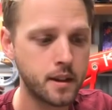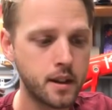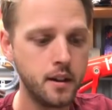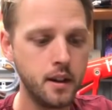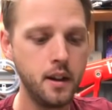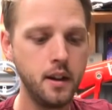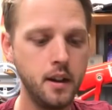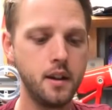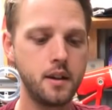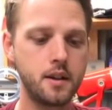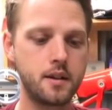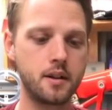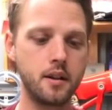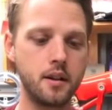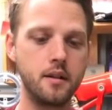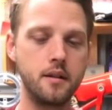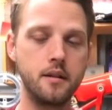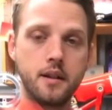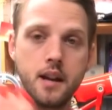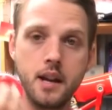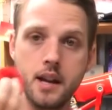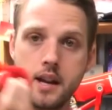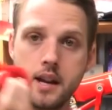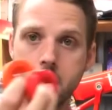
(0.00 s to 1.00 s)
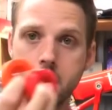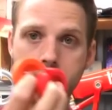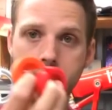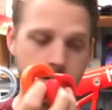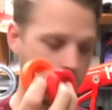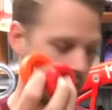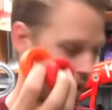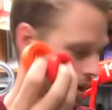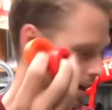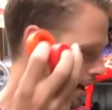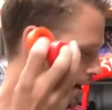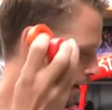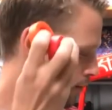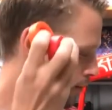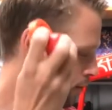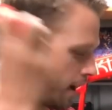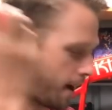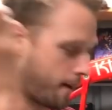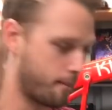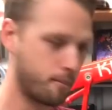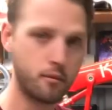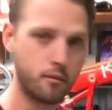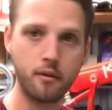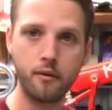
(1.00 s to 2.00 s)
So there you go. We'll
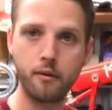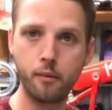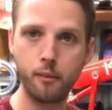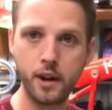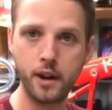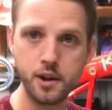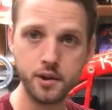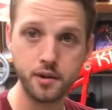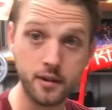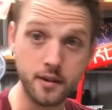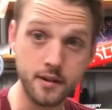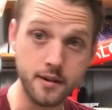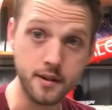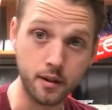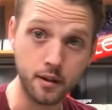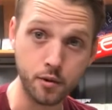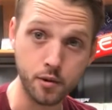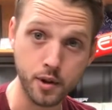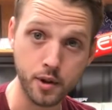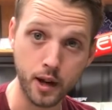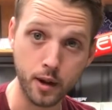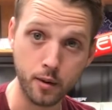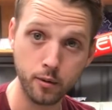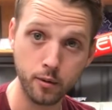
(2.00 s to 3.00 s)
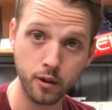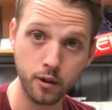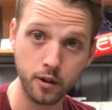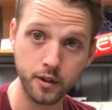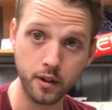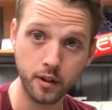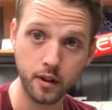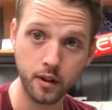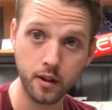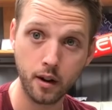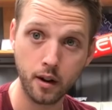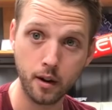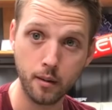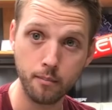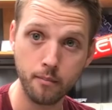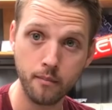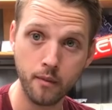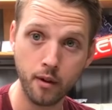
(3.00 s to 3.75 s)
have more information on singletrackworld.com.